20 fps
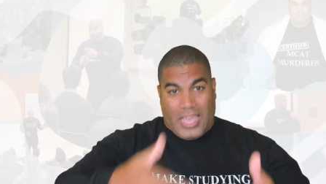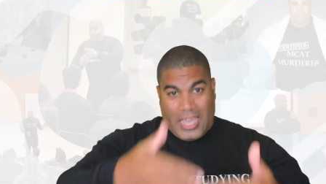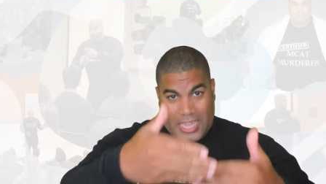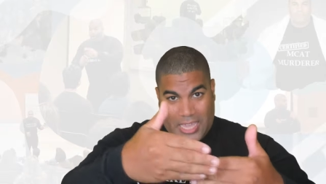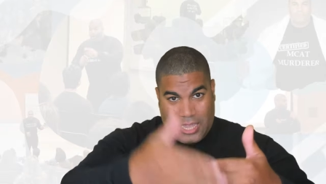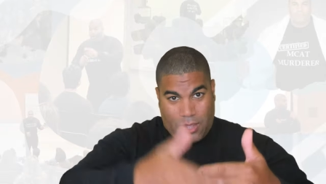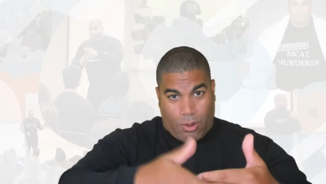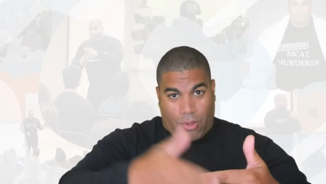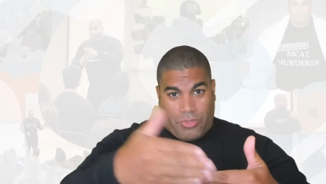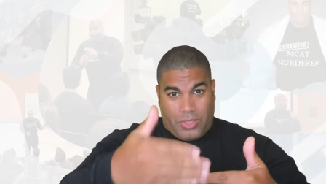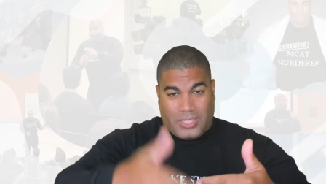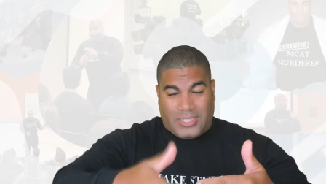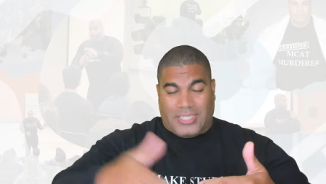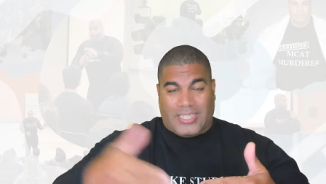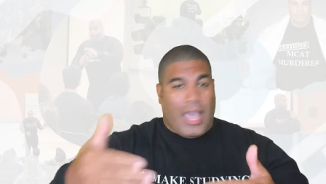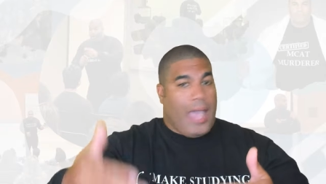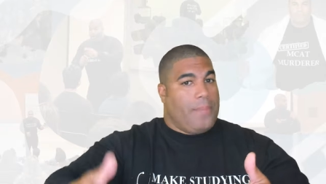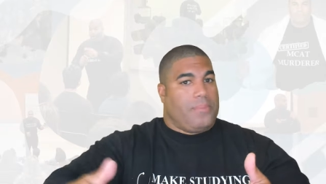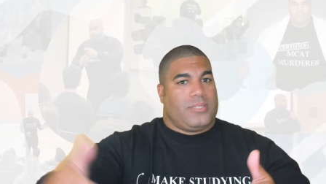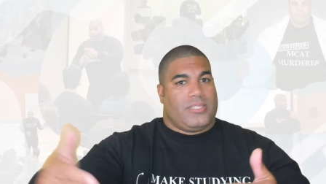Here are the
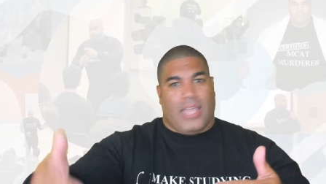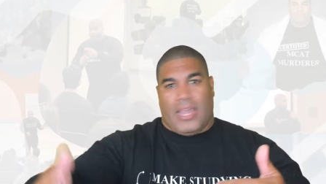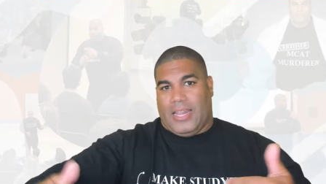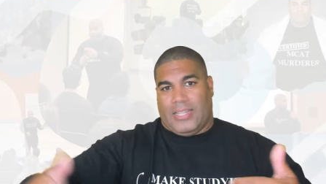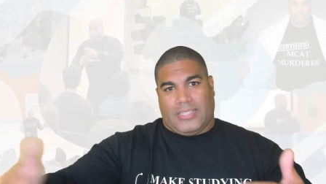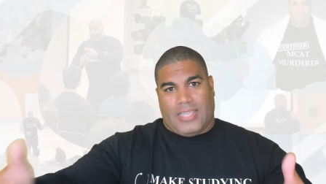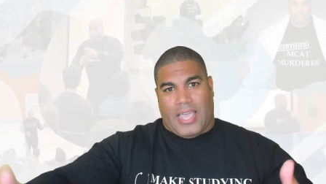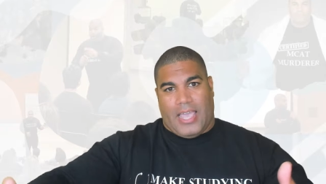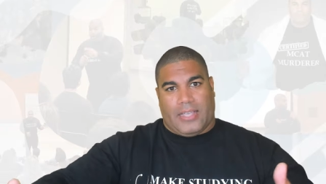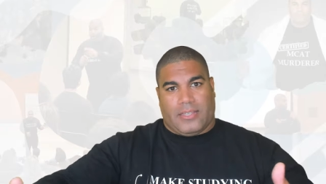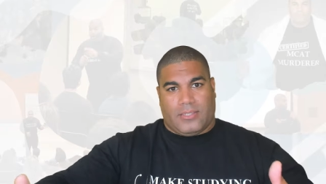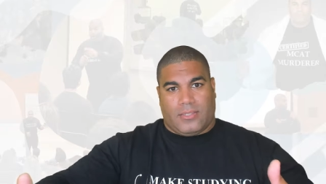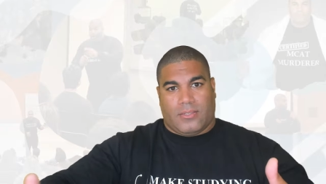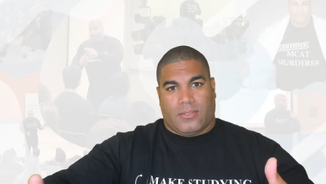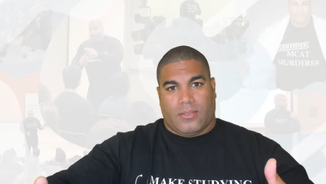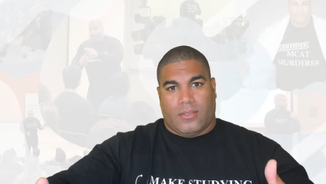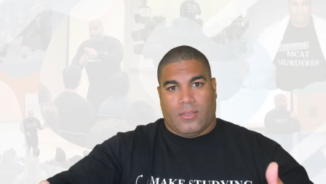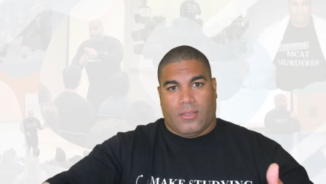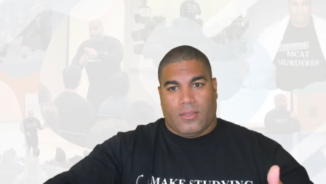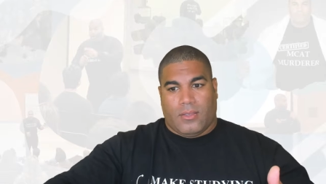steps that it takes
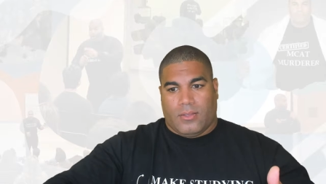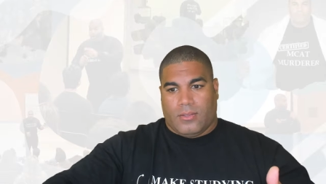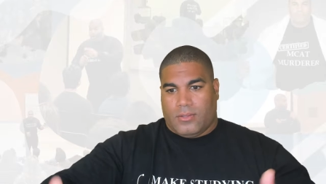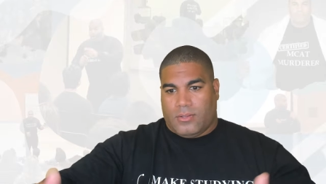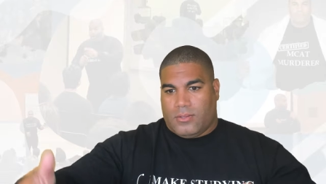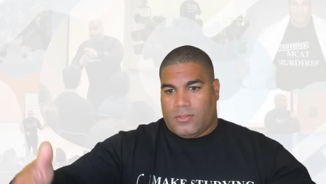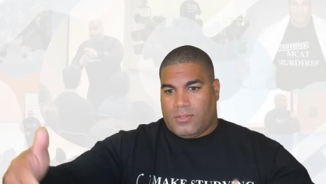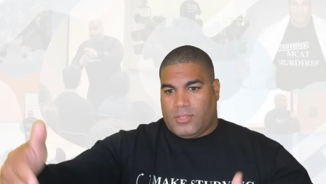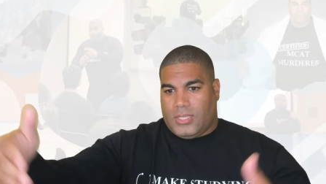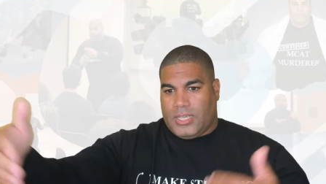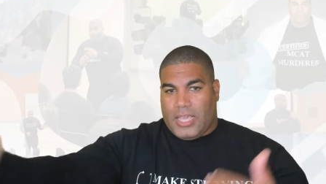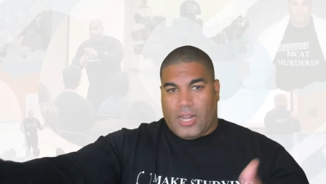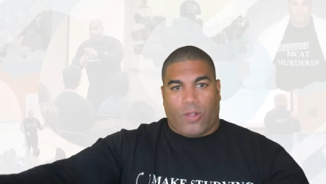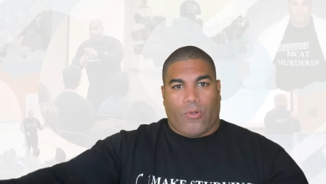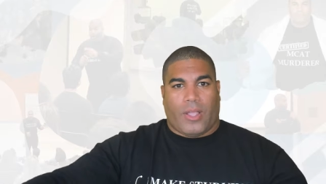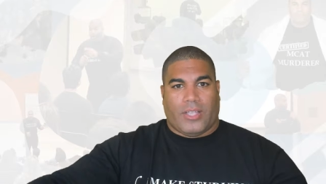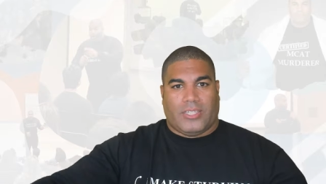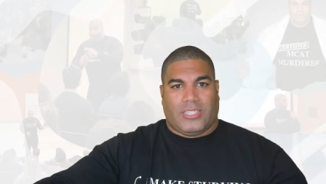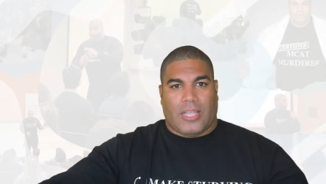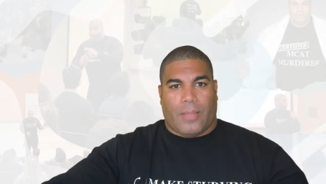to get a
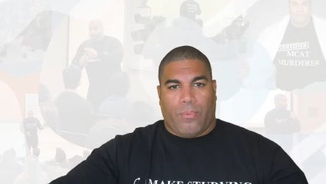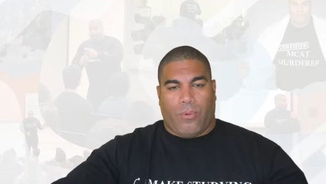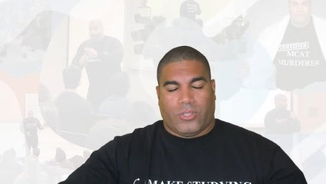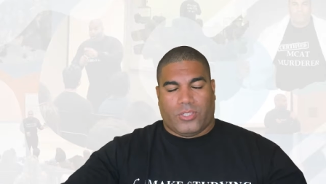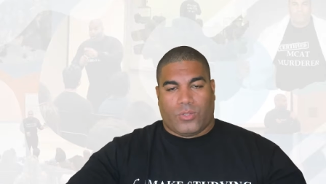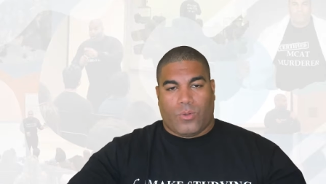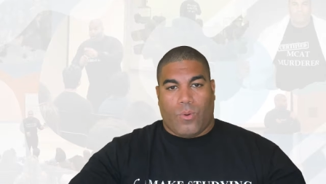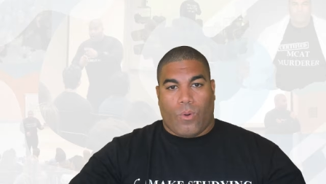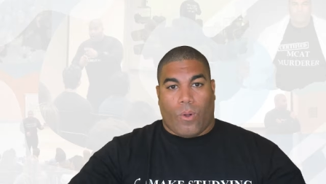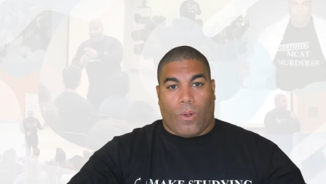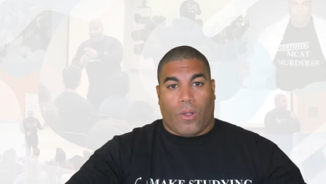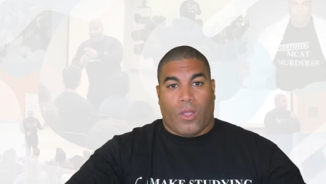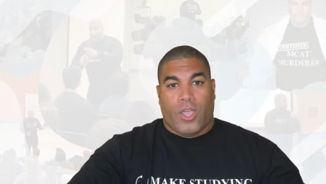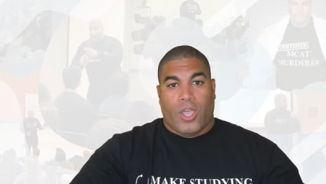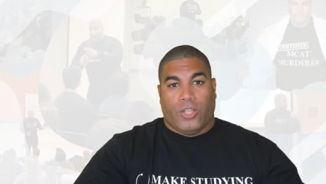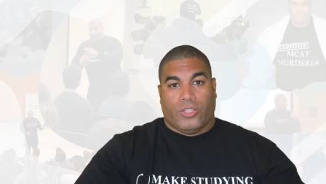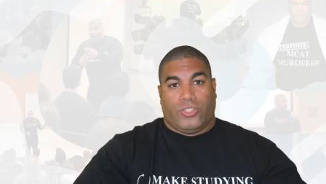great step one score,